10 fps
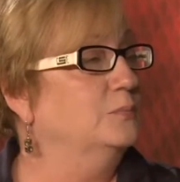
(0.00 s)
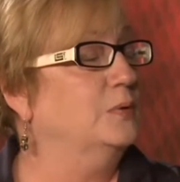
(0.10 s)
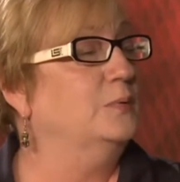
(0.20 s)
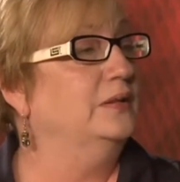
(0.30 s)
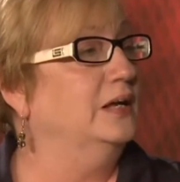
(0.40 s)

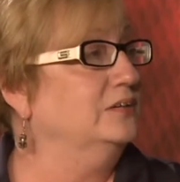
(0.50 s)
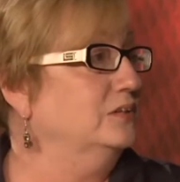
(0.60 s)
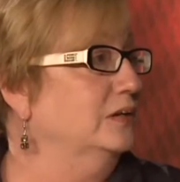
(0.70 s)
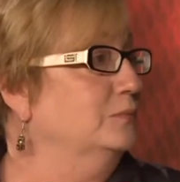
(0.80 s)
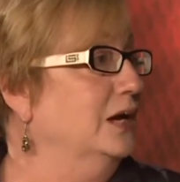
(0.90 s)
But by that
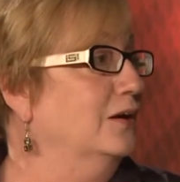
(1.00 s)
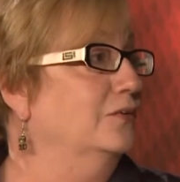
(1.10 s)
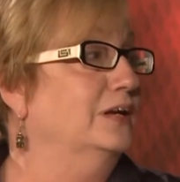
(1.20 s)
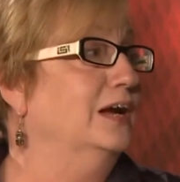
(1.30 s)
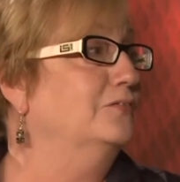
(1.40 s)
time,
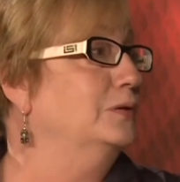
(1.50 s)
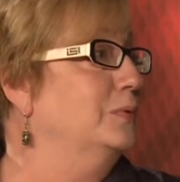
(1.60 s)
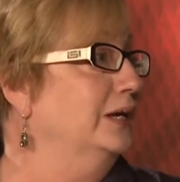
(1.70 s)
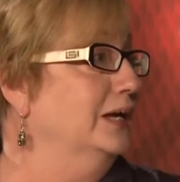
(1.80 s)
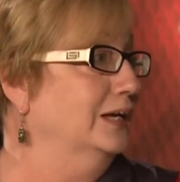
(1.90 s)
Gary,
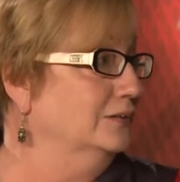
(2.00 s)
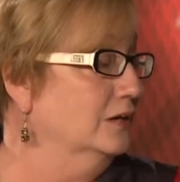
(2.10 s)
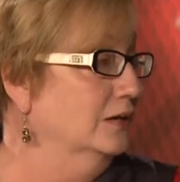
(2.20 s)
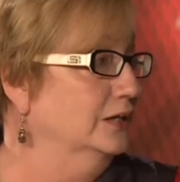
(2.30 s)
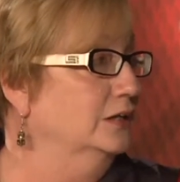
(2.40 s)
everybody had
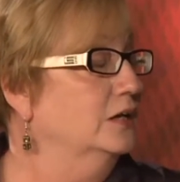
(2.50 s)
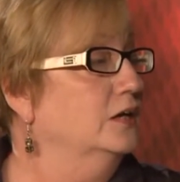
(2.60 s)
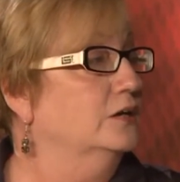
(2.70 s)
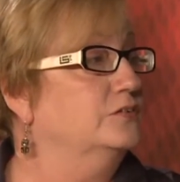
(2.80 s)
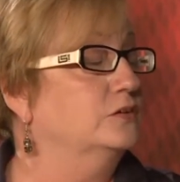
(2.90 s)
gone.
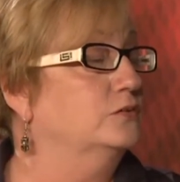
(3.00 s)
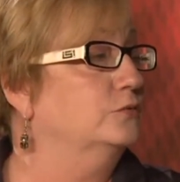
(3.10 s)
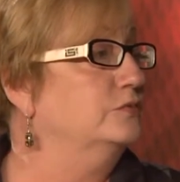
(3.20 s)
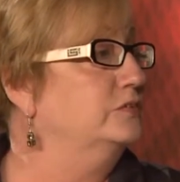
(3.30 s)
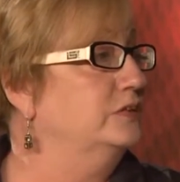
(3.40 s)

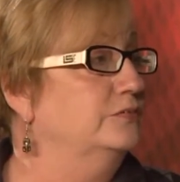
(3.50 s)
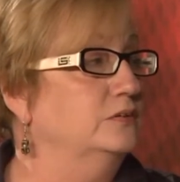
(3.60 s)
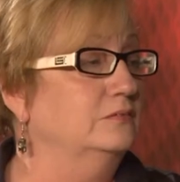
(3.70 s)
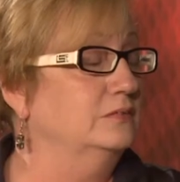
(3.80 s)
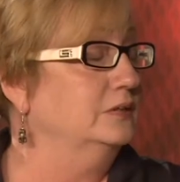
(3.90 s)
So
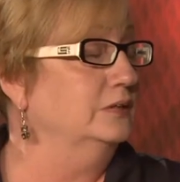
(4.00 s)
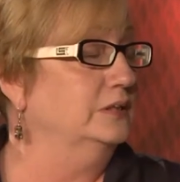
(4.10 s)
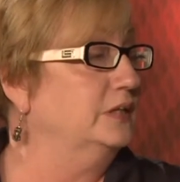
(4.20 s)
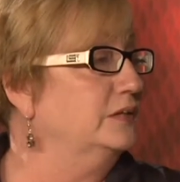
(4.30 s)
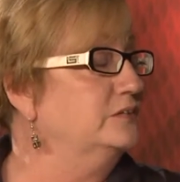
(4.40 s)
Stephen didn't
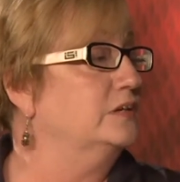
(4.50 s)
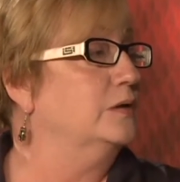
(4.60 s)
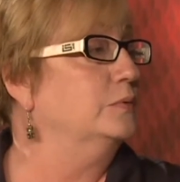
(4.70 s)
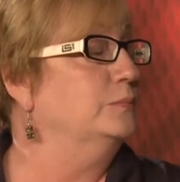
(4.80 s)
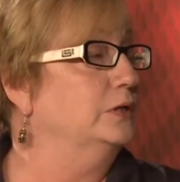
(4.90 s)
let that
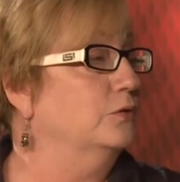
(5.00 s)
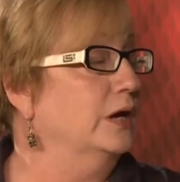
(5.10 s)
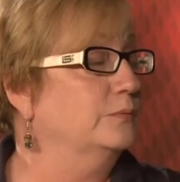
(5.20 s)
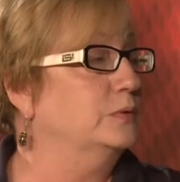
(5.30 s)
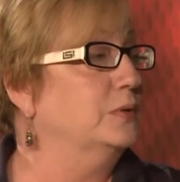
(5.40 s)
stop him. He
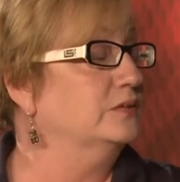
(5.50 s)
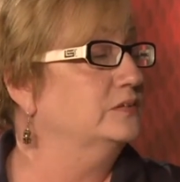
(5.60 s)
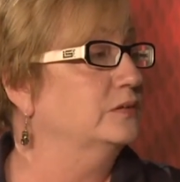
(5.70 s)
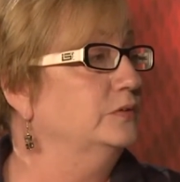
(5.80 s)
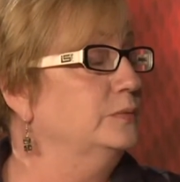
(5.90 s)
grabbed about
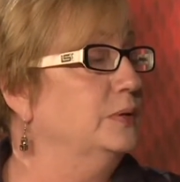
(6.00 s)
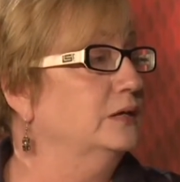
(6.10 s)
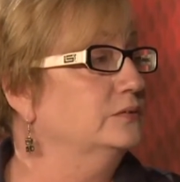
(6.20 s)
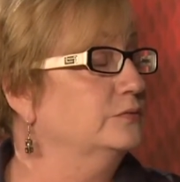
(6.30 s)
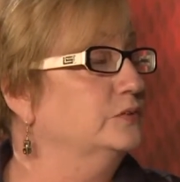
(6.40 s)
70
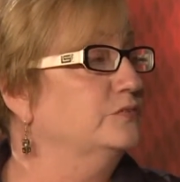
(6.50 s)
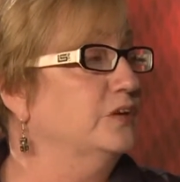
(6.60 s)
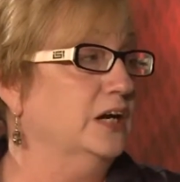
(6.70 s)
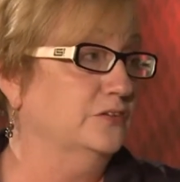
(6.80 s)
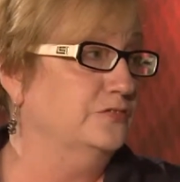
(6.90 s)
pounds of his
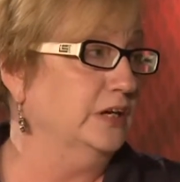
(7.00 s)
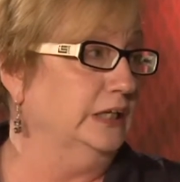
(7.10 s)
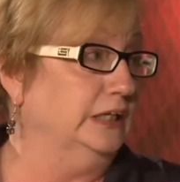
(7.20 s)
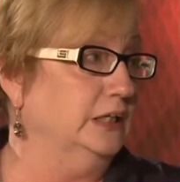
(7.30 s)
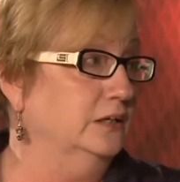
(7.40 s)

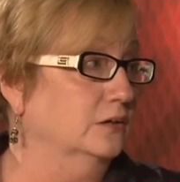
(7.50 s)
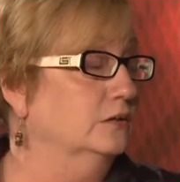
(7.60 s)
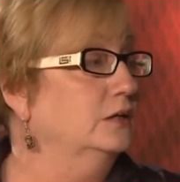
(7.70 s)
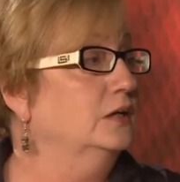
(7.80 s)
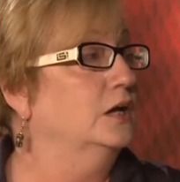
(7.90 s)
firefighting gear,
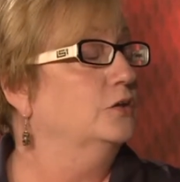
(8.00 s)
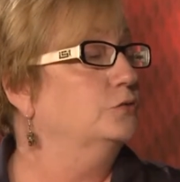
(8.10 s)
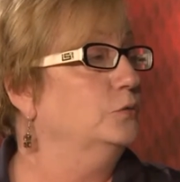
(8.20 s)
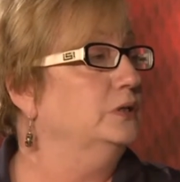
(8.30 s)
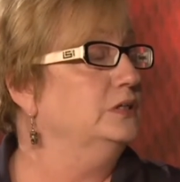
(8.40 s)

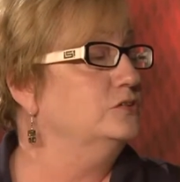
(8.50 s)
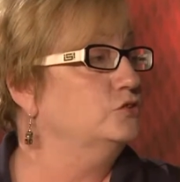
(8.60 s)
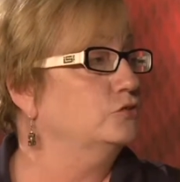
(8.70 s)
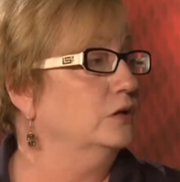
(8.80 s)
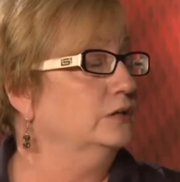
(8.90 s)
threw it in his
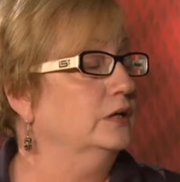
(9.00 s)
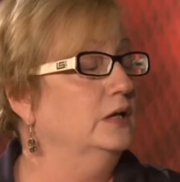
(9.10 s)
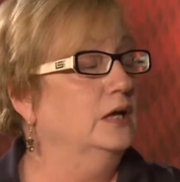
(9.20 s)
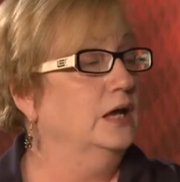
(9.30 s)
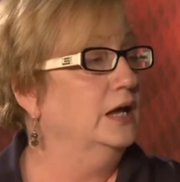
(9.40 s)
truck,
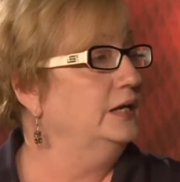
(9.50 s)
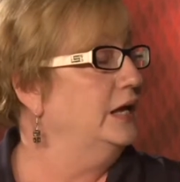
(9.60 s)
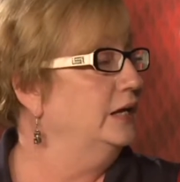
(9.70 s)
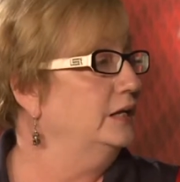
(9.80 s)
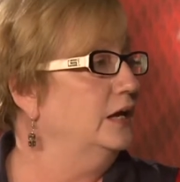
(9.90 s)
and
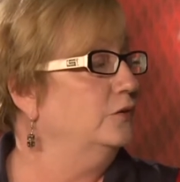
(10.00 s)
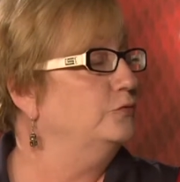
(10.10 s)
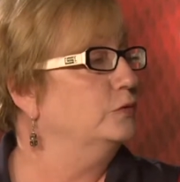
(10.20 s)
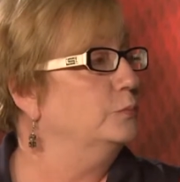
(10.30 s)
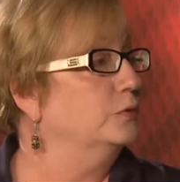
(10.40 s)
headed out
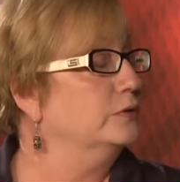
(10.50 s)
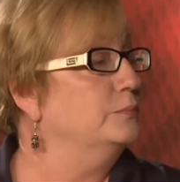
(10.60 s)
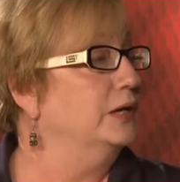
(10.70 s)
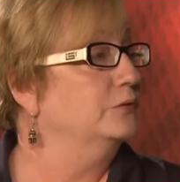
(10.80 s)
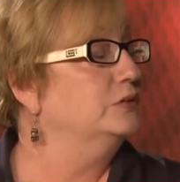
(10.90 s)
for the Brooklyn
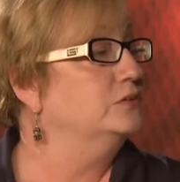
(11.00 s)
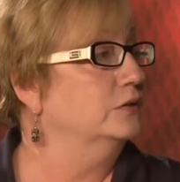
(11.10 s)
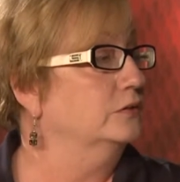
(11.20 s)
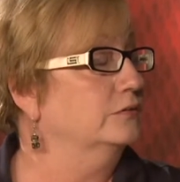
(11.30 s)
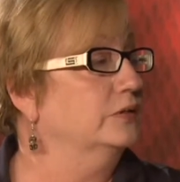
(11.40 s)
Battery
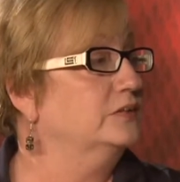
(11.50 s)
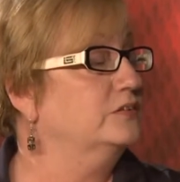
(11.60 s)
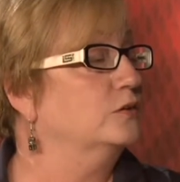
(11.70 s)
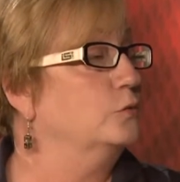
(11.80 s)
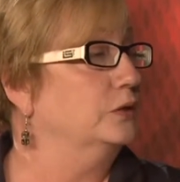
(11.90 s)
Tunnel.
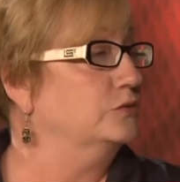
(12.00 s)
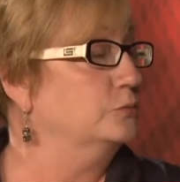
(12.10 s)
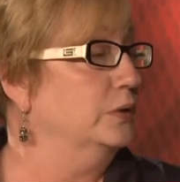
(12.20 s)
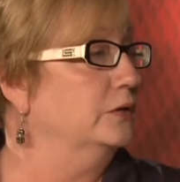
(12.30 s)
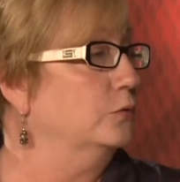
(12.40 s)
That's the
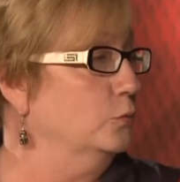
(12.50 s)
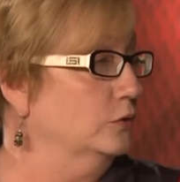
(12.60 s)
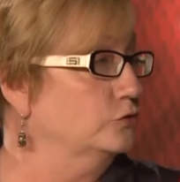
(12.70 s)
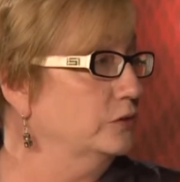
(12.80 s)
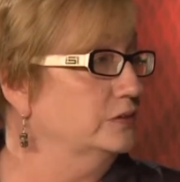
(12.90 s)
quickest way to the
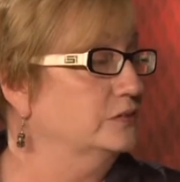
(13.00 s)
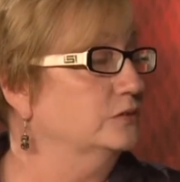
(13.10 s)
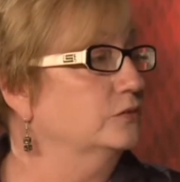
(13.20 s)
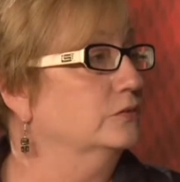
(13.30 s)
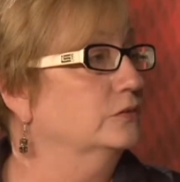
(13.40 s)
World Trade
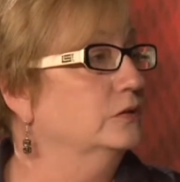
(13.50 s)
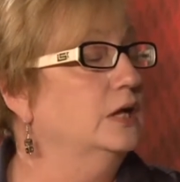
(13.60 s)
Center.